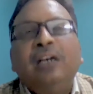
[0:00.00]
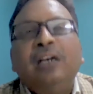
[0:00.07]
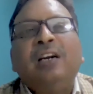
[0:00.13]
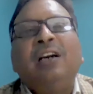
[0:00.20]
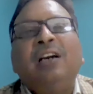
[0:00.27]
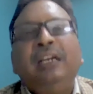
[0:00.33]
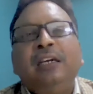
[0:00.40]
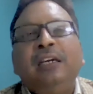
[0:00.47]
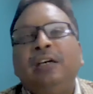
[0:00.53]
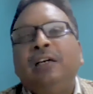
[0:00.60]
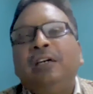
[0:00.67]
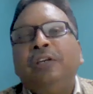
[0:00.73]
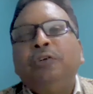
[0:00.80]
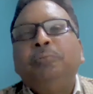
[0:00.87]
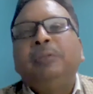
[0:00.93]
Earlier,
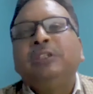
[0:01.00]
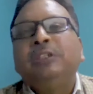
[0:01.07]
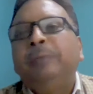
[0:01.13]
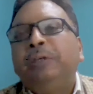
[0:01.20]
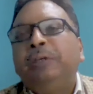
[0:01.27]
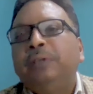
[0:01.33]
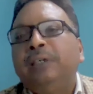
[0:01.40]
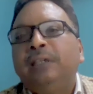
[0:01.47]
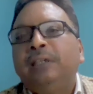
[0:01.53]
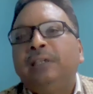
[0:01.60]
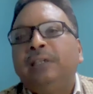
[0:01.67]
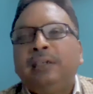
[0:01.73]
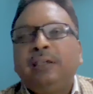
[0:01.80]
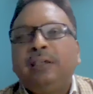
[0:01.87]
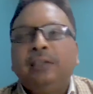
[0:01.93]
you must be knowing
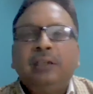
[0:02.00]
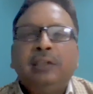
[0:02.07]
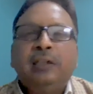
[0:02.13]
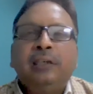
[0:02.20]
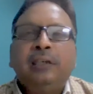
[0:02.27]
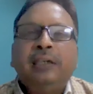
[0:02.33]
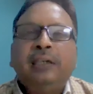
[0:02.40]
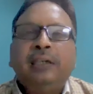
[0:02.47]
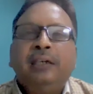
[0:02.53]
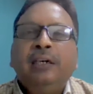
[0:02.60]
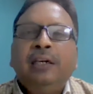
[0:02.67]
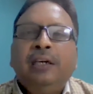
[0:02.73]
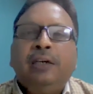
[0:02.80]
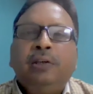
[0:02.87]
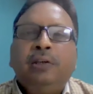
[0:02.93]
that
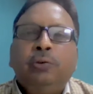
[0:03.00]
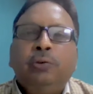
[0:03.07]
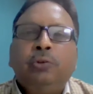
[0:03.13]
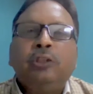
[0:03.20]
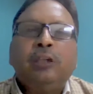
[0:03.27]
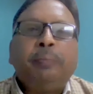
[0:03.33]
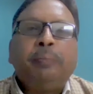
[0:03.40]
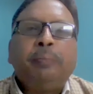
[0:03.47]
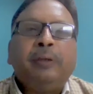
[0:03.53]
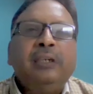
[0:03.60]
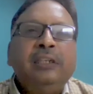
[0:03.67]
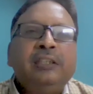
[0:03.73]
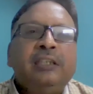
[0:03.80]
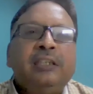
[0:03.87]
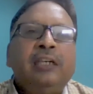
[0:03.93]
Uttar
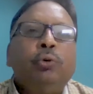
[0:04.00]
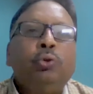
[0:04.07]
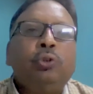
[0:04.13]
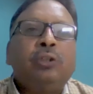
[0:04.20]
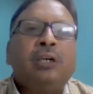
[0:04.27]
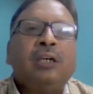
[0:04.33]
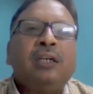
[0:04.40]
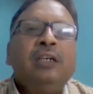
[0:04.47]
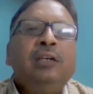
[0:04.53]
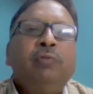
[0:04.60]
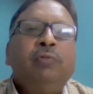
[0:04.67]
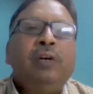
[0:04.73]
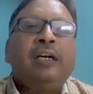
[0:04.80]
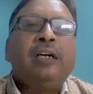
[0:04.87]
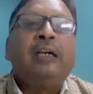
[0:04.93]
Pradesh and
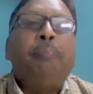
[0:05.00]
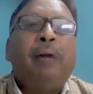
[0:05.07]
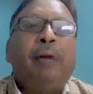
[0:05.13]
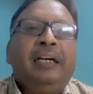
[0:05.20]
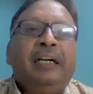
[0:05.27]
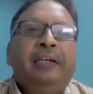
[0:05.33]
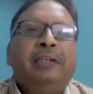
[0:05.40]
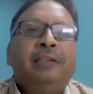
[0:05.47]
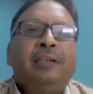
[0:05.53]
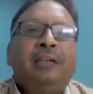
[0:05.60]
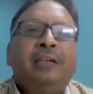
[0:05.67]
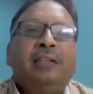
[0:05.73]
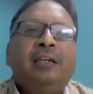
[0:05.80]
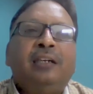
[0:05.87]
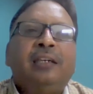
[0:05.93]
Uttarakhand were combined
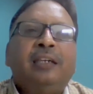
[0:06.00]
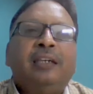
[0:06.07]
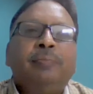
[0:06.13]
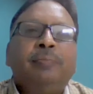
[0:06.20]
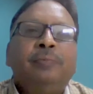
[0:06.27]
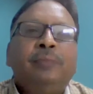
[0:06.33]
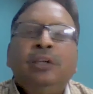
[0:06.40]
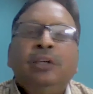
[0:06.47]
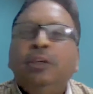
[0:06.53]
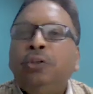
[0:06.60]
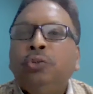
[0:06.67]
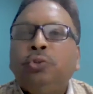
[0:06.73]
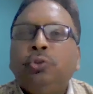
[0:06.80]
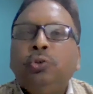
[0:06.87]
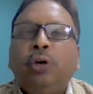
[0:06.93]
at that time.
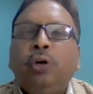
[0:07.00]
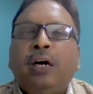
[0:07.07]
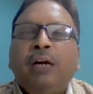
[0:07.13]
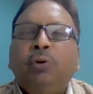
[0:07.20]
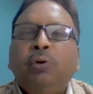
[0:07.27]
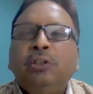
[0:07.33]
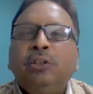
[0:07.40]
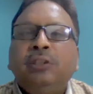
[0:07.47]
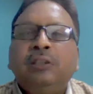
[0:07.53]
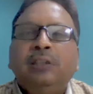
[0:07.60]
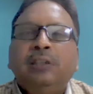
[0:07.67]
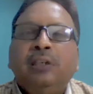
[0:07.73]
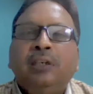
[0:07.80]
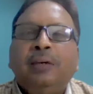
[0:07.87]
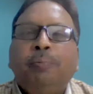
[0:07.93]
So I was
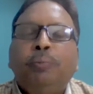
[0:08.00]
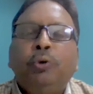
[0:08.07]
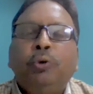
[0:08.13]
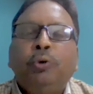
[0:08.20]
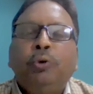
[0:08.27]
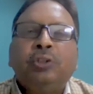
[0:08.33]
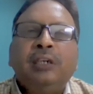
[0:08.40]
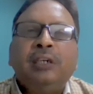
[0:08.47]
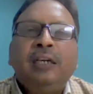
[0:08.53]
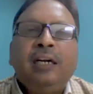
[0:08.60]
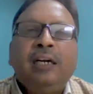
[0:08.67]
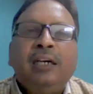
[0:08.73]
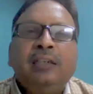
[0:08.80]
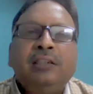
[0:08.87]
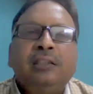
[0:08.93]
posted
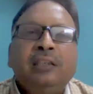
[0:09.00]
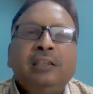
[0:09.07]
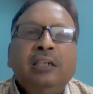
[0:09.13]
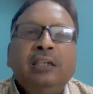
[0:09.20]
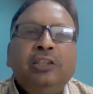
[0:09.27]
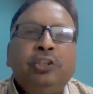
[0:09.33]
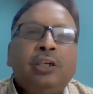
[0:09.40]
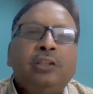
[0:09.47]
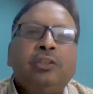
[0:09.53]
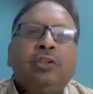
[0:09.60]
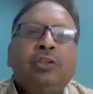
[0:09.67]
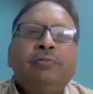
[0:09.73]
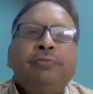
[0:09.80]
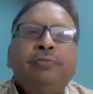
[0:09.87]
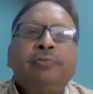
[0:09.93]
as in charge
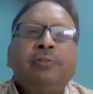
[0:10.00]
of